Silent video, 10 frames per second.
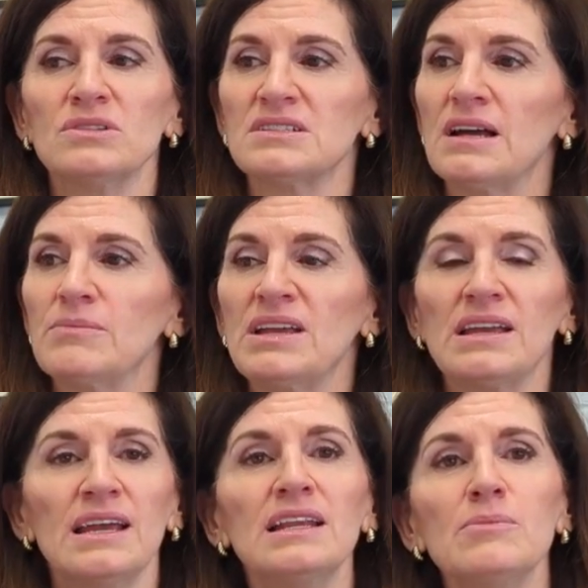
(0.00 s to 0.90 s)
is not
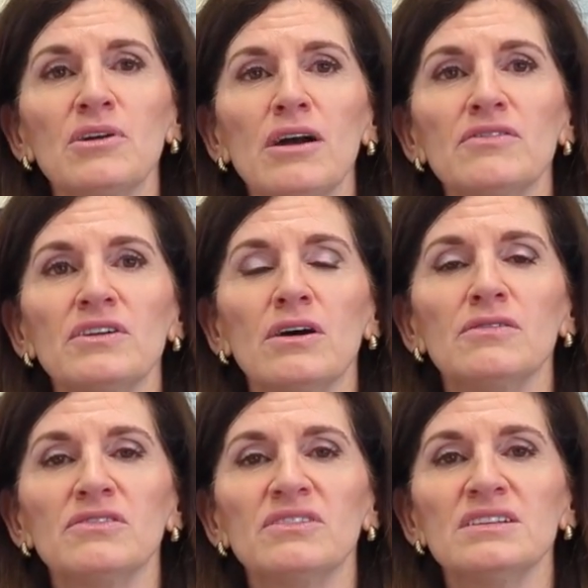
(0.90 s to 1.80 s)
making any profit
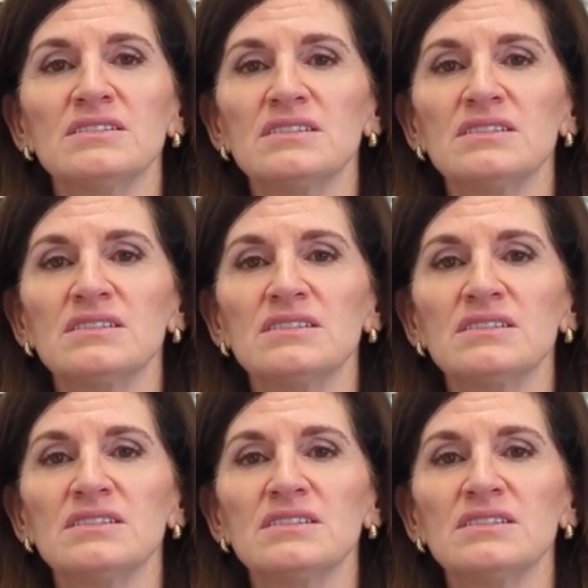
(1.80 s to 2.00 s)
off of this.